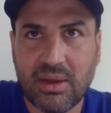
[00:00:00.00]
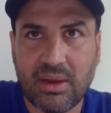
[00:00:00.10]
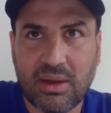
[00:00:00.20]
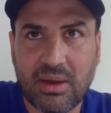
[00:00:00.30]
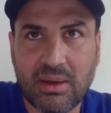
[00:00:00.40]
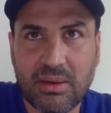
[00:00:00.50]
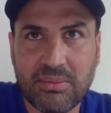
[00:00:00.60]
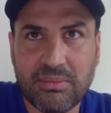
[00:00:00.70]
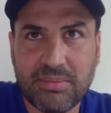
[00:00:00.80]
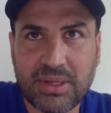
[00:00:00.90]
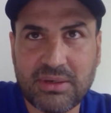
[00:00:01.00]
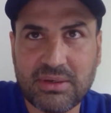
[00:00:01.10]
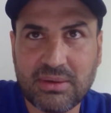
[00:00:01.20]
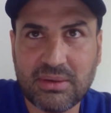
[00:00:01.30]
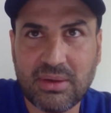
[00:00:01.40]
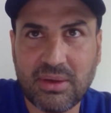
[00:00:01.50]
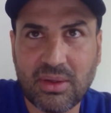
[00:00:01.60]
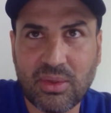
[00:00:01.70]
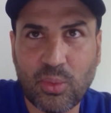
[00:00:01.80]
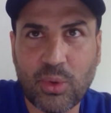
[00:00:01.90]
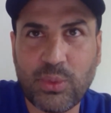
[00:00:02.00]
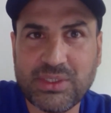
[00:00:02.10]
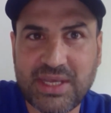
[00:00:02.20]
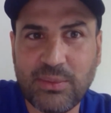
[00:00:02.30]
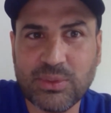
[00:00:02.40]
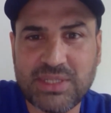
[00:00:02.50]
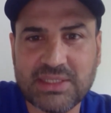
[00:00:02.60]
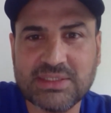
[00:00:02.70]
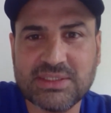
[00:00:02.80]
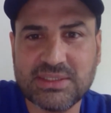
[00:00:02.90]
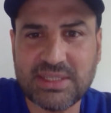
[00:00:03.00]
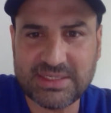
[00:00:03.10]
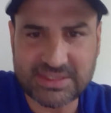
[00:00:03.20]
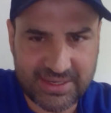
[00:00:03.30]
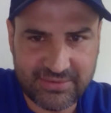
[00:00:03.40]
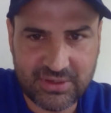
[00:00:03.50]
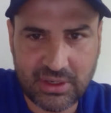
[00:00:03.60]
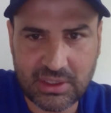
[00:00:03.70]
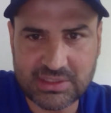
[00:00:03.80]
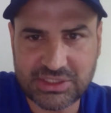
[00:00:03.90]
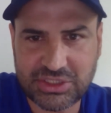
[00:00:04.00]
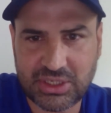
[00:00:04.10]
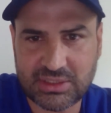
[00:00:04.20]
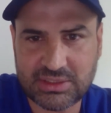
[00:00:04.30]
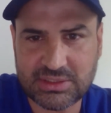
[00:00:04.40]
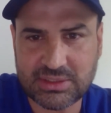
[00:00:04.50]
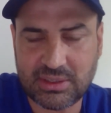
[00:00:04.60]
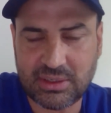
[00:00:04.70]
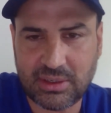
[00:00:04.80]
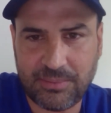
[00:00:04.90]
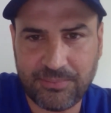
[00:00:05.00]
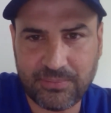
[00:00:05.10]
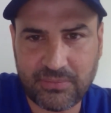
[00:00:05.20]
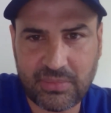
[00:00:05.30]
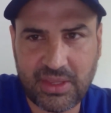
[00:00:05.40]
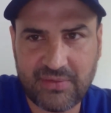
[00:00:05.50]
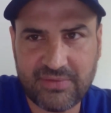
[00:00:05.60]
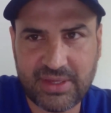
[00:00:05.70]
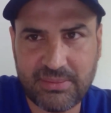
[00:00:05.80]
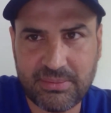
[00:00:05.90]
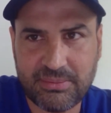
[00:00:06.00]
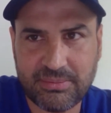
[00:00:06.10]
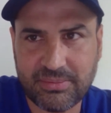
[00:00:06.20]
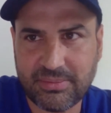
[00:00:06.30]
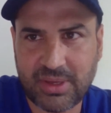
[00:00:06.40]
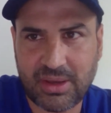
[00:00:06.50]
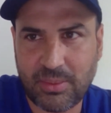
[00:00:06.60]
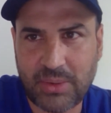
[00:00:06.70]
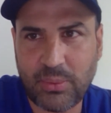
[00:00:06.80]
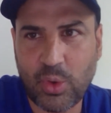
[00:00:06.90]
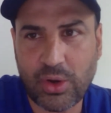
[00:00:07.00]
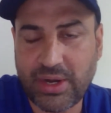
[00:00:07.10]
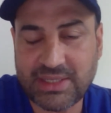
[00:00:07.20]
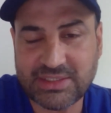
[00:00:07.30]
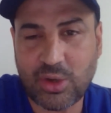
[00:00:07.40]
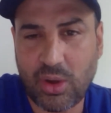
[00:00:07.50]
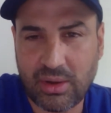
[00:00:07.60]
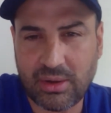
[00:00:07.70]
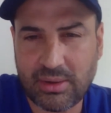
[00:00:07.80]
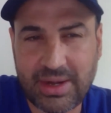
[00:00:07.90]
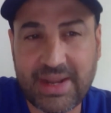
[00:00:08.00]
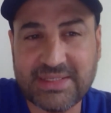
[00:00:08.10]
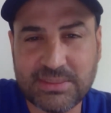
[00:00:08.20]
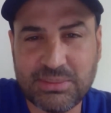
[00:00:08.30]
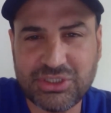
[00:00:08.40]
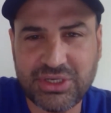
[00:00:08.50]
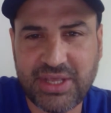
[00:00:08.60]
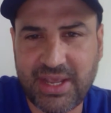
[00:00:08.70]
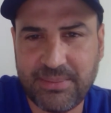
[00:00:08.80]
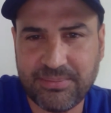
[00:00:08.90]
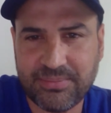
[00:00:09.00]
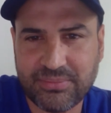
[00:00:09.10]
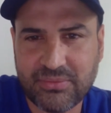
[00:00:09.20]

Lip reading: But what we said was let's give the girls a chance, give them, and we organized an exhibition game